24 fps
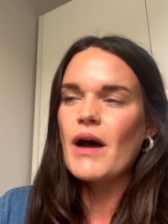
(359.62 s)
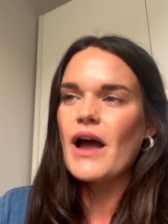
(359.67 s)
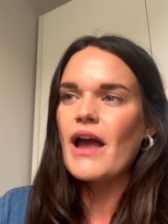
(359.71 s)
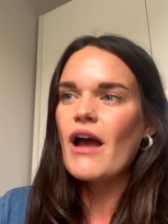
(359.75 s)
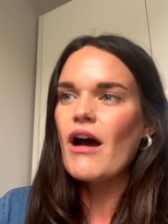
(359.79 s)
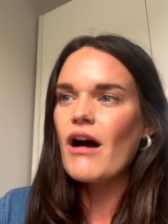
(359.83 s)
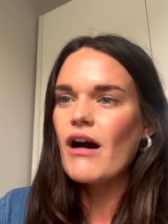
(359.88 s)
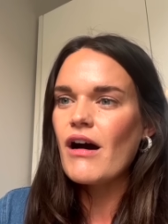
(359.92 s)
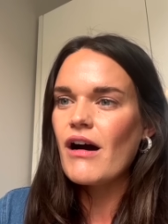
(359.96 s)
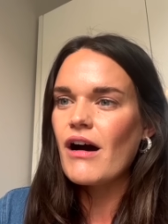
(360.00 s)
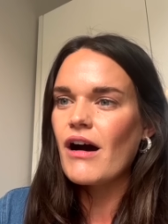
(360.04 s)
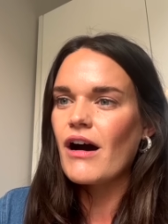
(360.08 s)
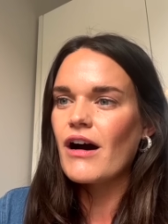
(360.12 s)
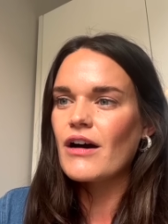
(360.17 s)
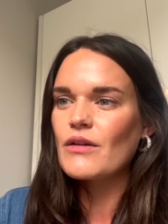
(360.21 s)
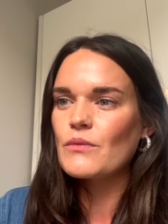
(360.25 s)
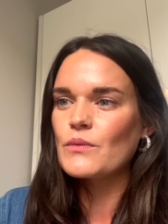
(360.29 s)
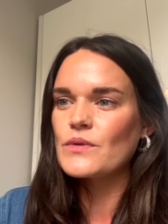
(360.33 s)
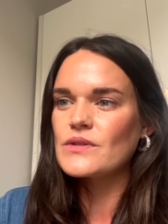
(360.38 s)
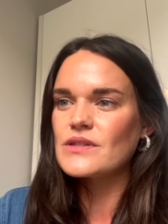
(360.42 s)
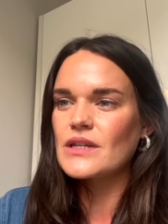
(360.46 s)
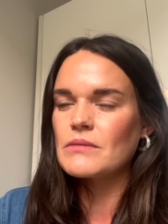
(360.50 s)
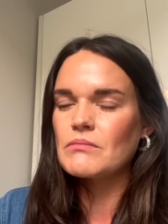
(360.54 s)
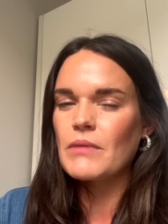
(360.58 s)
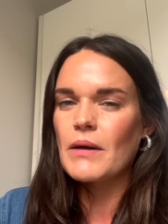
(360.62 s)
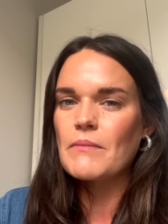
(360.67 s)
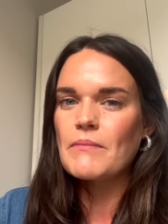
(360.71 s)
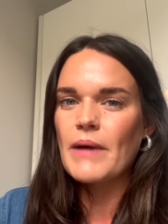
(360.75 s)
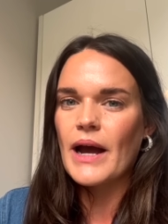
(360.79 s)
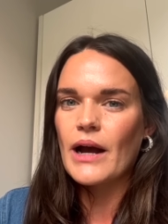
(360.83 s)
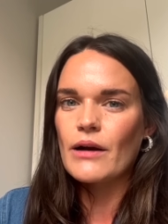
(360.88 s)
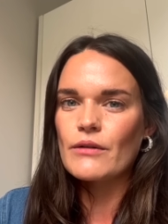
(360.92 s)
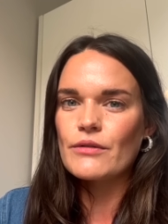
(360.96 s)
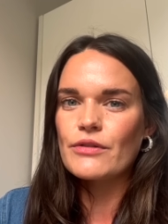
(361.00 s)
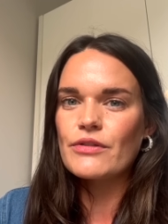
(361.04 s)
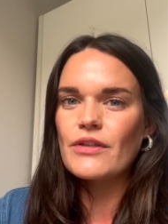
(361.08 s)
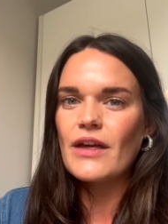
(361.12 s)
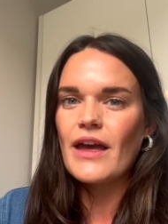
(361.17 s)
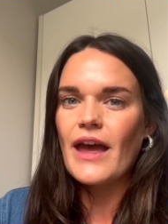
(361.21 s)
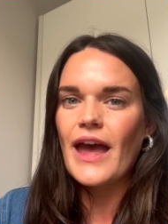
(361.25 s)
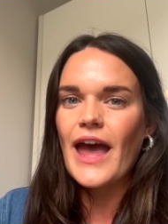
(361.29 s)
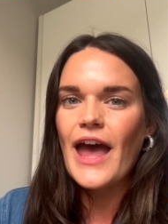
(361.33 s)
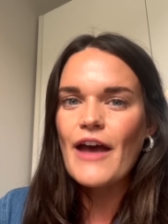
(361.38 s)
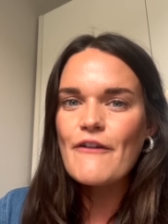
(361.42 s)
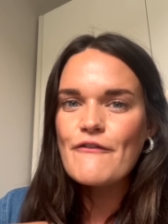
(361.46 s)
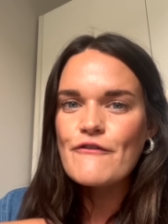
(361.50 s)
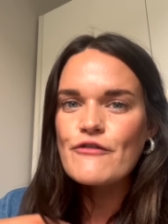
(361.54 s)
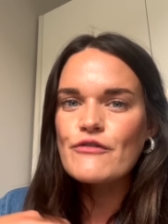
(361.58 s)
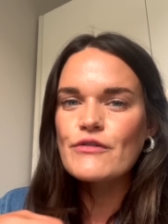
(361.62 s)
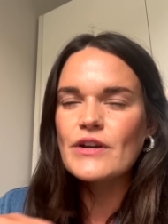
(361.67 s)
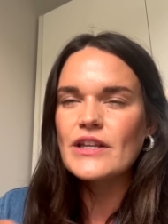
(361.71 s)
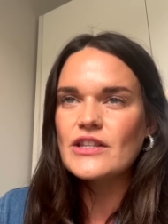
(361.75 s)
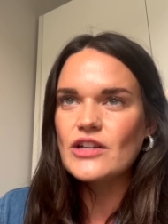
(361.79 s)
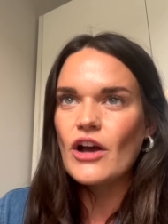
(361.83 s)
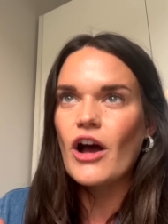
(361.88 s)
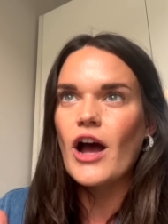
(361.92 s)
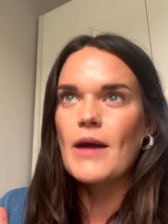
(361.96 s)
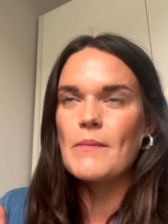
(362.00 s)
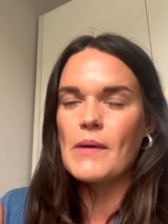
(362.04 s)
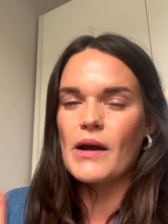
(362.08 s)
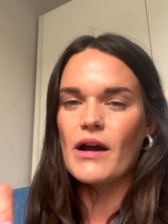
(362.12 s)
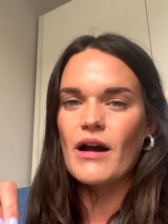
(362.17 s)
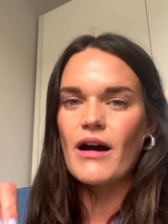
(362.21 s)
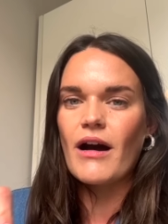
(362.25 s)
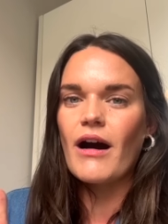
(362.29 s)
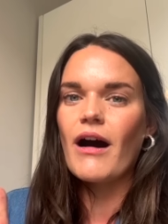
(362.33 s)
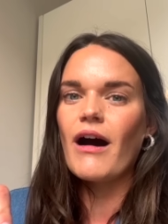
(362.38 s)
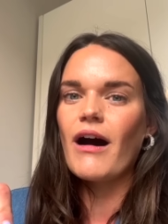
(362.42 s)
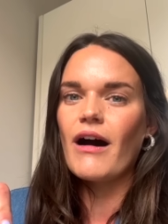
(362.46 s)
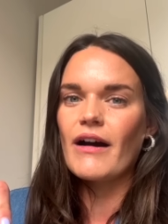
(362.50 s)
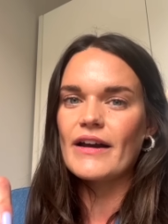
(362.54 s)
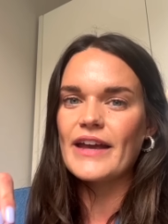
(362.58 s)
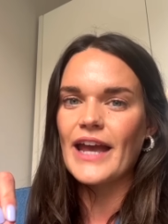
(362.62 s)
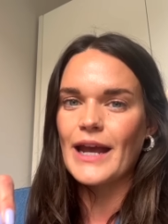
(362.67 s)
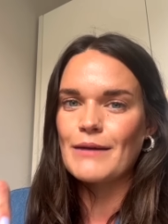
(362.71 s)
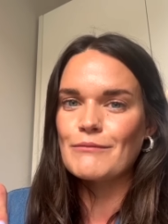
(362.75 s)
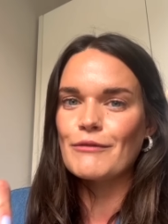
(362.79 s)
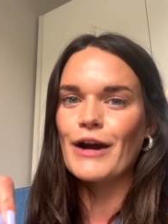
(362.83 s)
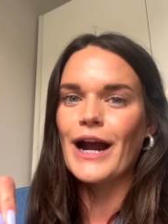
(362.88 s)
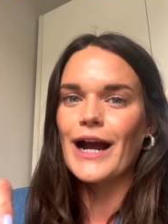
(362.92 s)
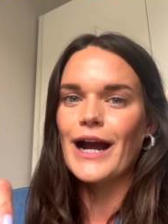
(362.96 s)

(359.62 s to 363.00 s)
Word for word: my heart was in my mouth every time a car came